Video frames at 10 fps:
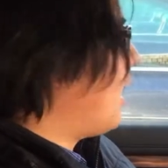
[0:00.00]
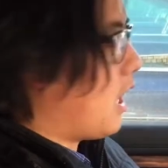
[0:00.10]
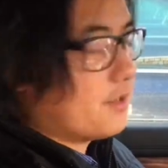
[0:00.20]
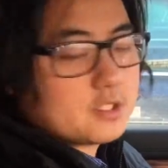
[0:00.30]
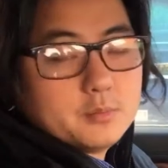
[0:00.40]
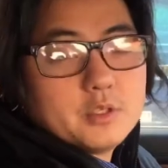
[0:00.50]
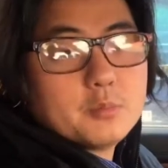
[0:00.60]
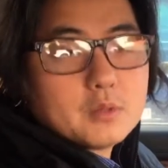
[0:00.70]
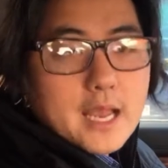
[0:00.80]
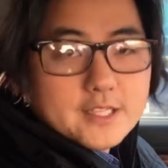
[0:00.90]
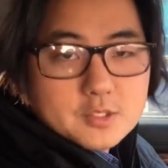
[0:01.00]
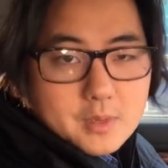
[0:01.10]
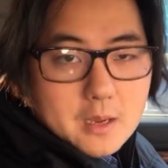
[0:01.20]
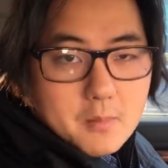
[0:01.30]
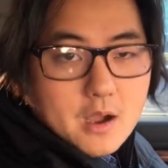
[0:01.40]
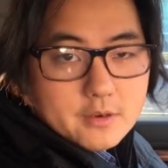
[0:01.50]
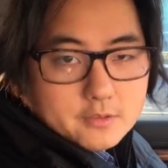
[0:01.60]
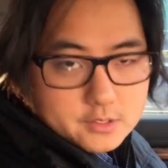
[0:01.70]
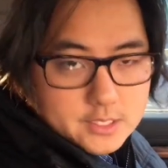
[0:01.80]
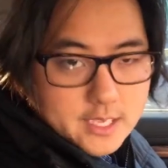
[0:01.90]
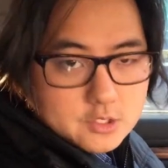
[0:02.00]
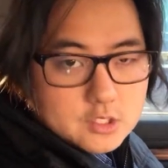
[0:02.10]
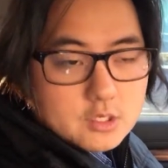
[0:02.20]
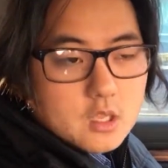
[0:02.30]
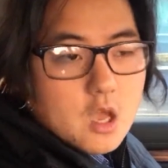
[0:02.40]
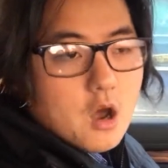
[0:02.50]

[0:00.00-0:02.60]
Uh, it's going to be your blind spot monitor detection.